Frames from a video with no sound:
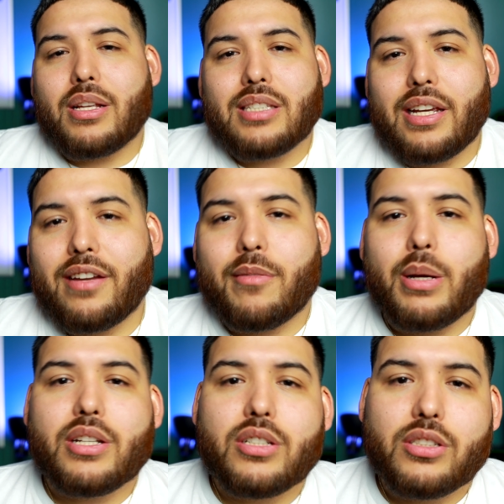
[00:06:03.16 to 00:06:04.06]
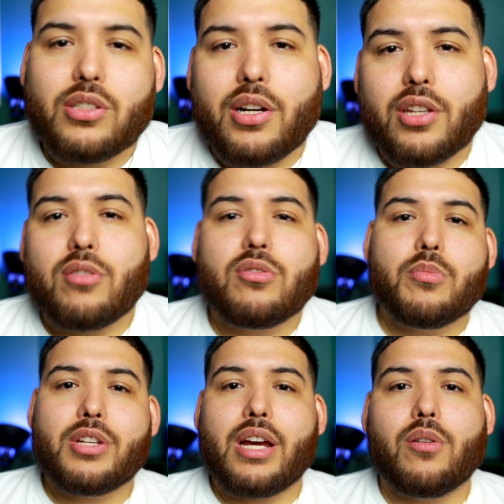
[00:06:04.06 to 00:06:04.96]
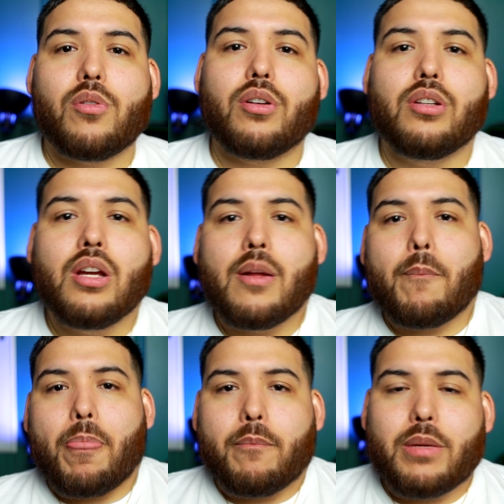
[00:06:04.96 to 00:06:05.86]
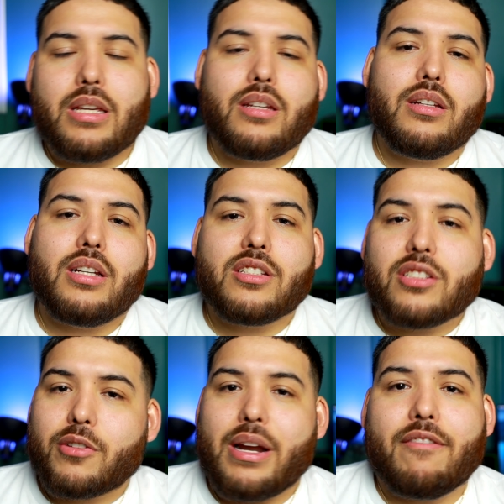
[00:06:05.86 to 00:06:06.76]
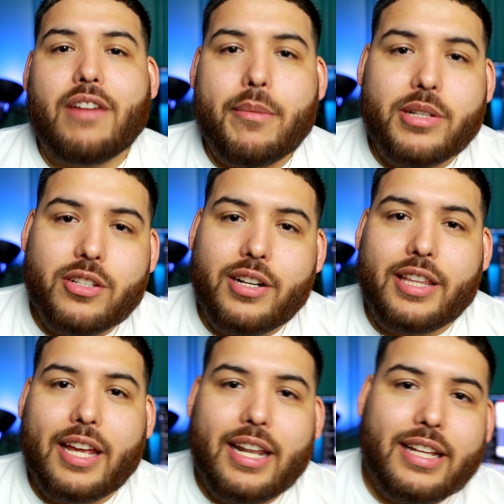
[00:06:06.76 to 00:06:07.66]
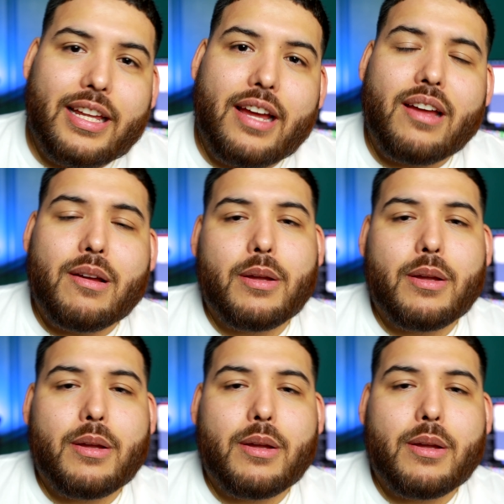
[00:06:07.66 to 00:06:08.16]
not saying everybody should start a YouTube channel or be Instagram famous or anything like that,